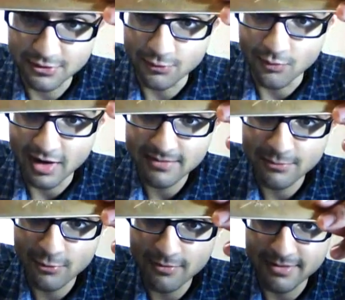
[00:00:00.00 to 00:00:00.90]
only
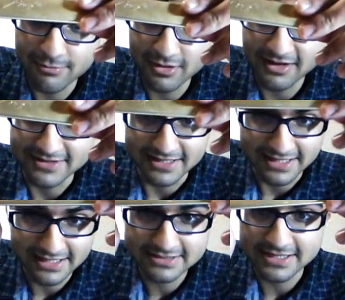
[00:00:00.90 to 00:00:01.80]
one more member left,
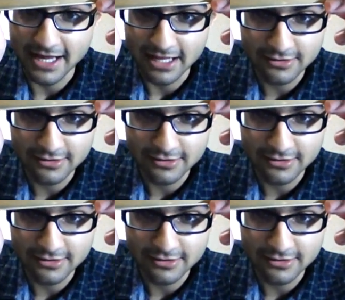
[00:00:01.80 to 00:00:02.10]
and he is an